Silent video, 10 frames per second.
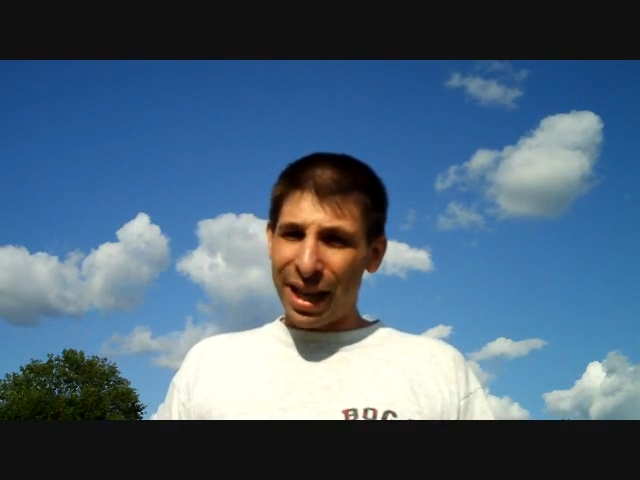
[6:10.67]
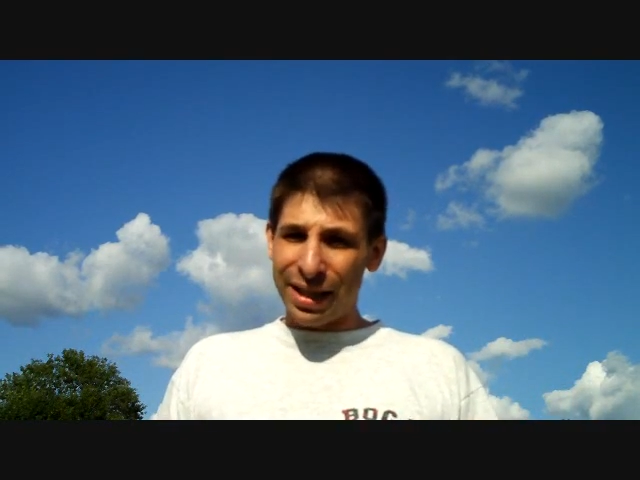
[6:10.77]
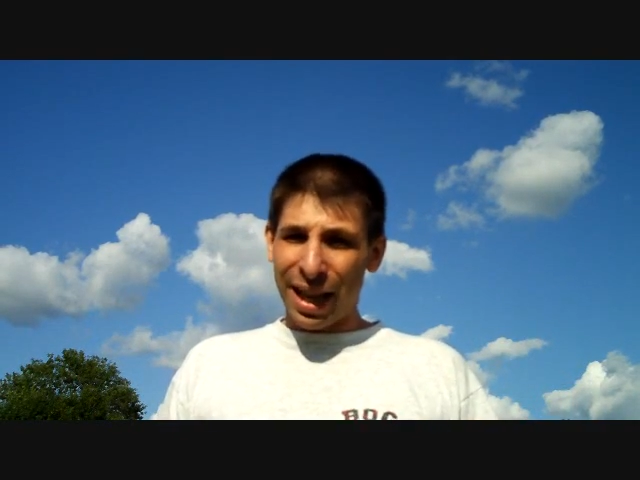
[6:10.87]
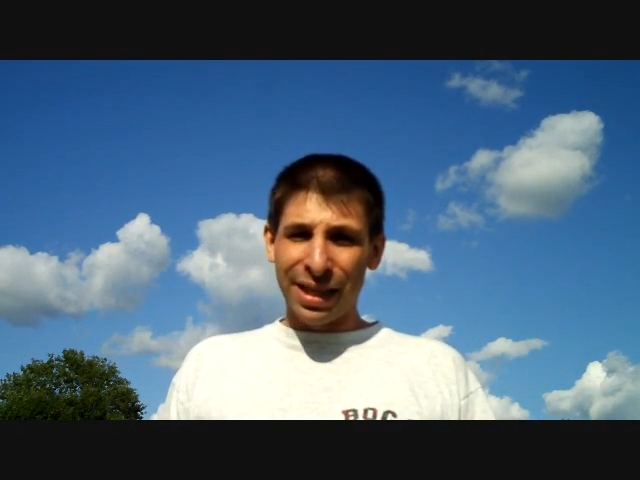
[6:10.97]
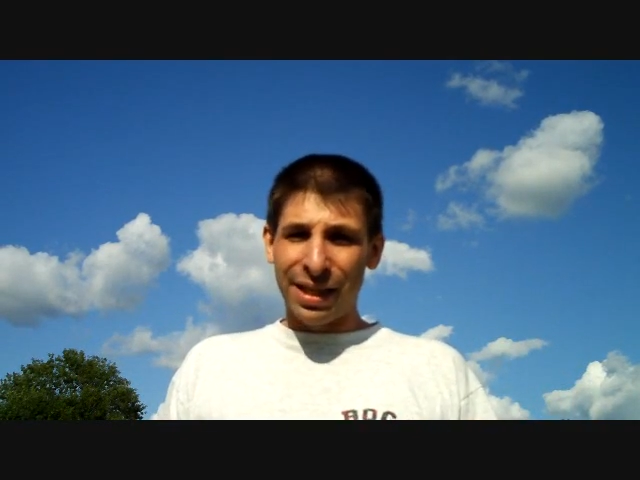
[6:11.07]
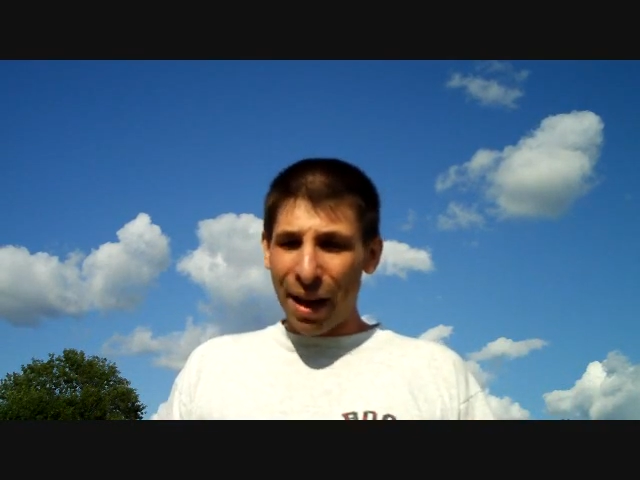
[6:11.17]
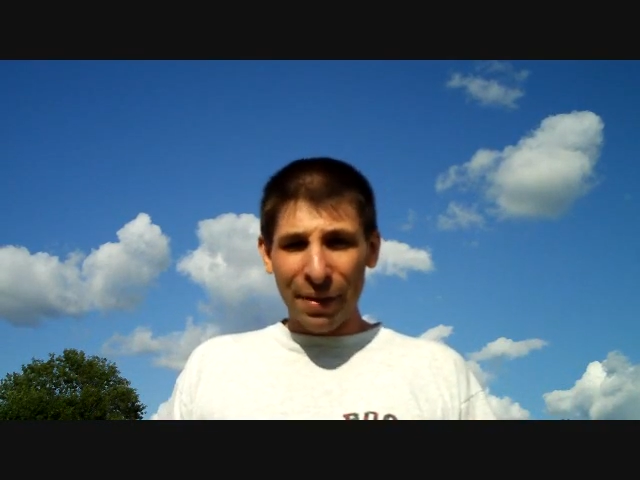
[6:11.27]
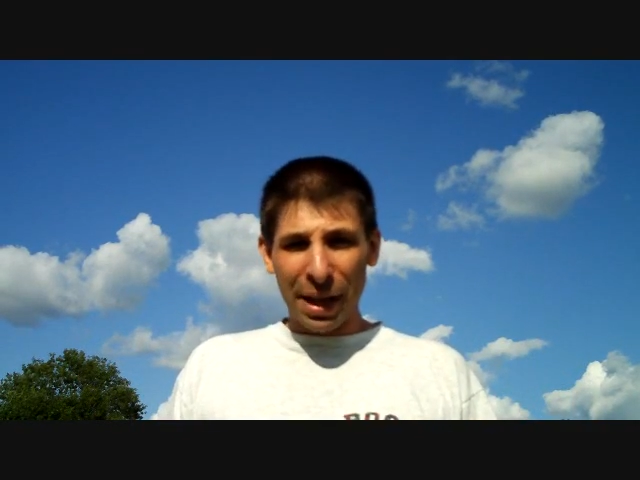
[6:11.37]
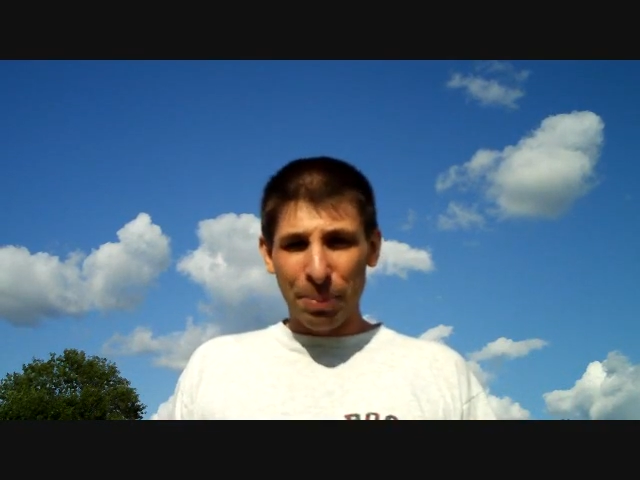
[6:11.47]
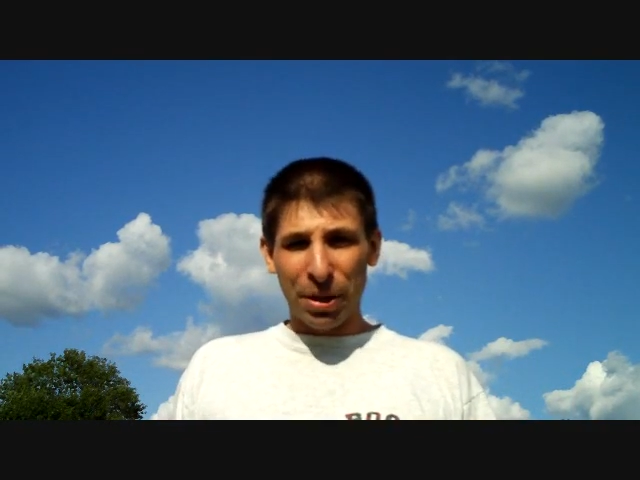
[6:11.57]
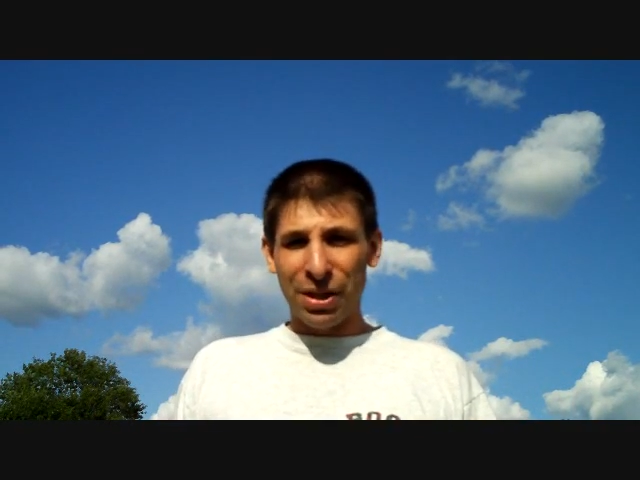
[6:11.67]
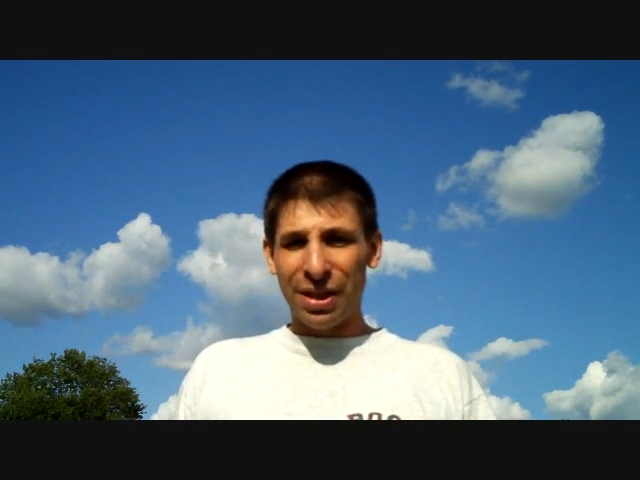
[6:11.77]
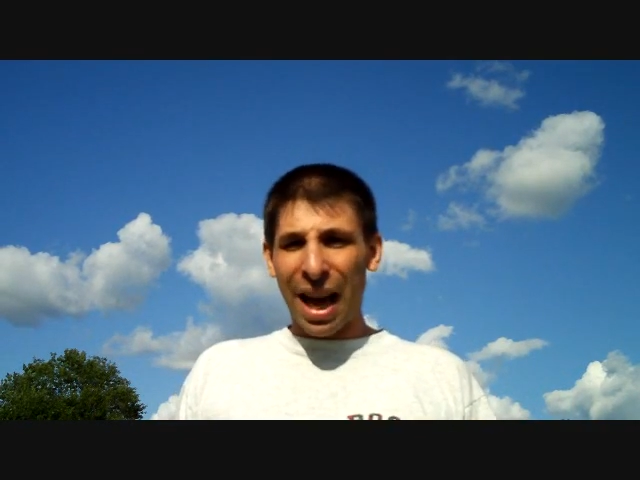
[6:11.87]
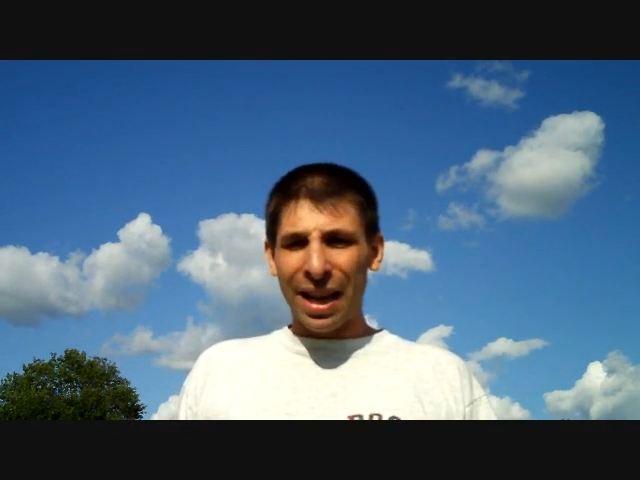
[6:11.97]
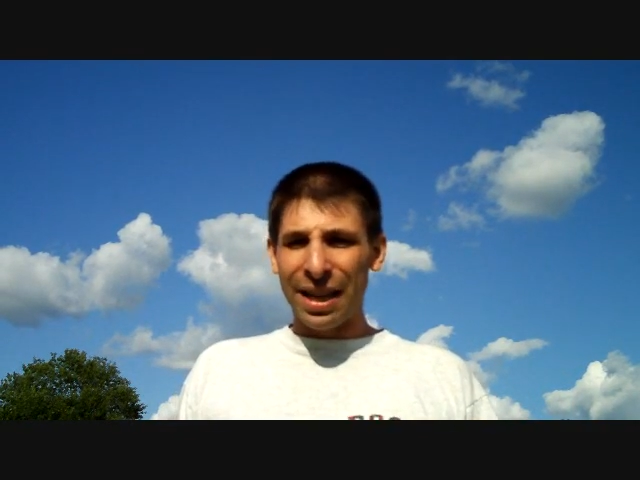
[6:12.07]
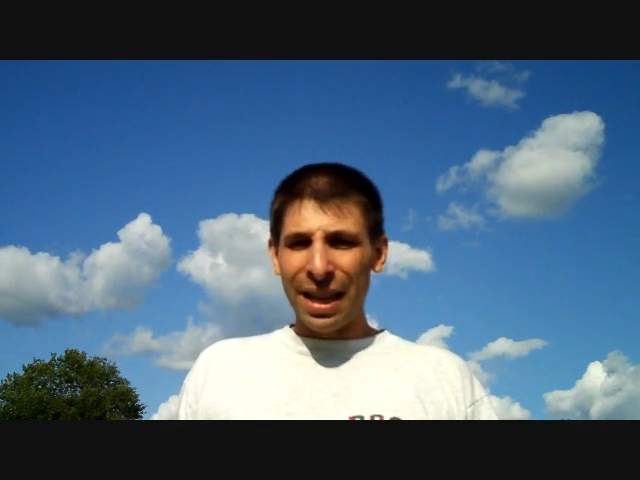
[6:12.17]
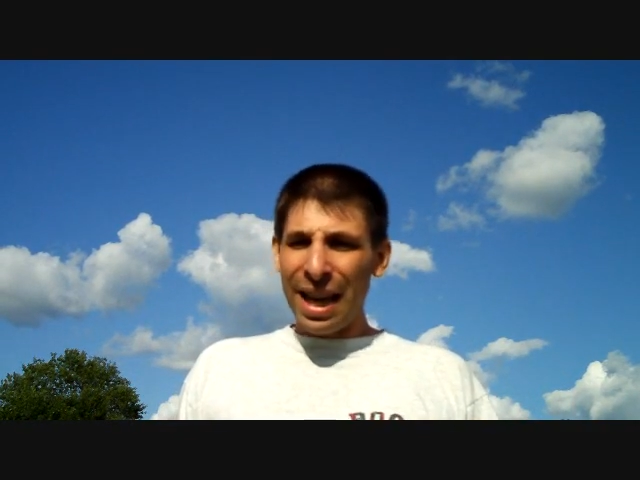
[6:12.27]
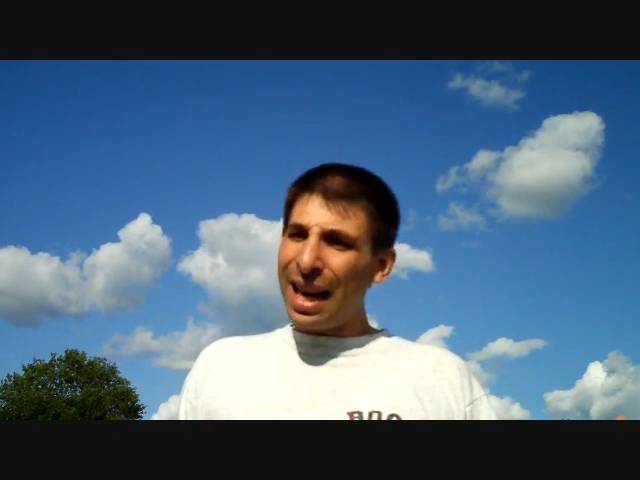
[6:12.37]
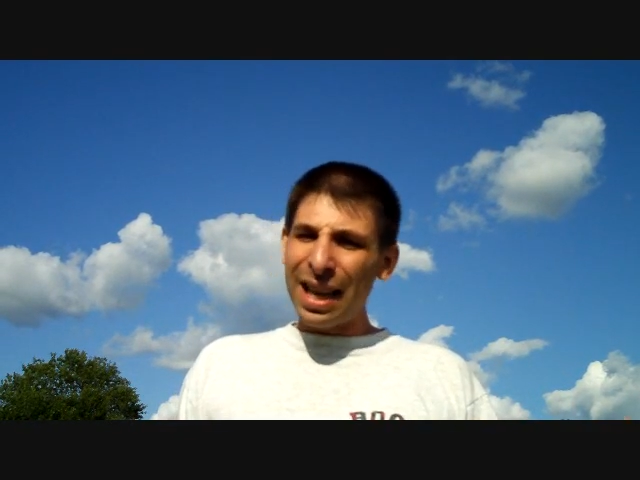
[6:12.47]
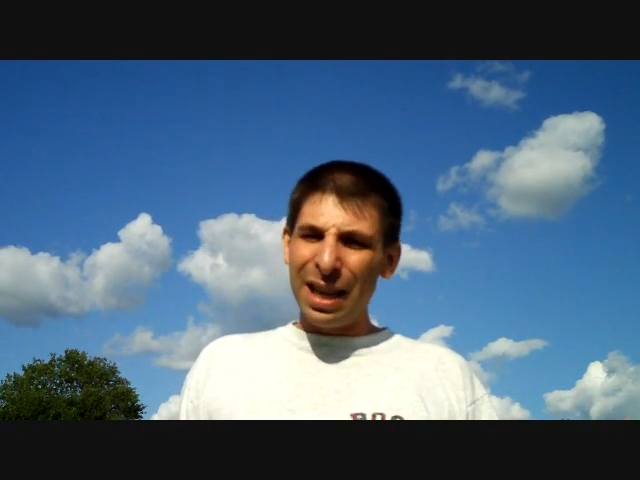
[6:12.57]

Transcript: that 70%.